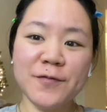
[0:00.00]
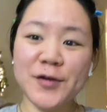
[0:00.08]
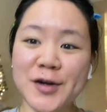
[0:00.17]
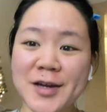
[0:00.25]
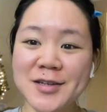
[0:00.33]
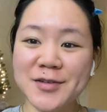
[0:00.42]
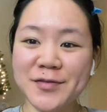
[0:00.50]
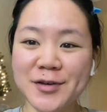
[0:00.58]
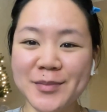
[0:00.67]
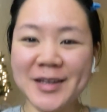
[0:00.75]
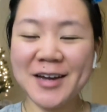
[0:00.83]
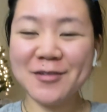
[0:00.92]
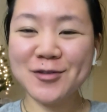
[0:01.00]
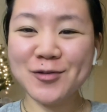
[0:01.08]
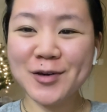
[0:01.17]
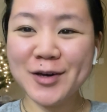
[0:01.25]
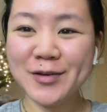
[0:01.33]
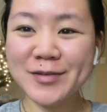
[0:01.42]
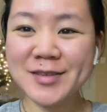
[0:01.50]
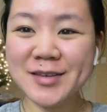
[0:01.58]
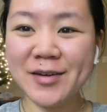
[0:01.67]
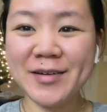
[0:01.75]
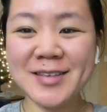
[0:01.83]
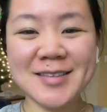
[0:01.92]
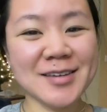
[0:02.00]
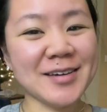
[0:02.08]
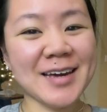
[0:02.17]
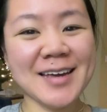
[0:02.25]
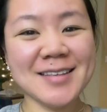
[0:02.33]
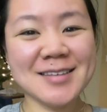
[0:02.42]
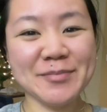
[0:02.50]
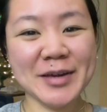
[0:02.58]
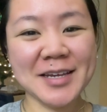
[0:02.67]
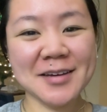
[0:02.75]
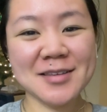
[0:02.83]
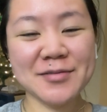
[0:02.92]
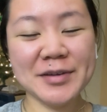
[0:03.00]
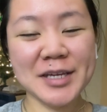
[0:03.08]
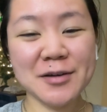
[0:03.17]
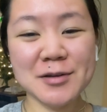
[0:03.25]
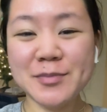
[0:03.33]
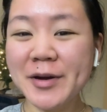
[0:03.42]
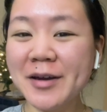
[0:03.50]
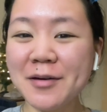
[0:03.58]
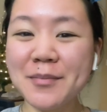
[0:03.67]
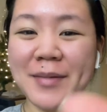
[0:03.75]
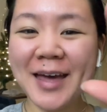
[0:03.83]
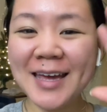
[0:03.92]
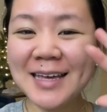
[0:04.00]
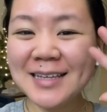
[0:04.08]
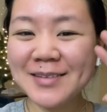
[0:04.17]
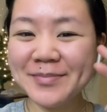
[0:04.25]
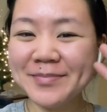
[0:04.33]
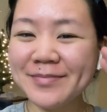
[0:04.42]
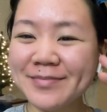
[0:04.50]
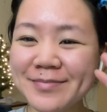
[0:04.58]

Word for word: Forgot to film an outro, so I'll see you guys in my next video tomorrow. Bye!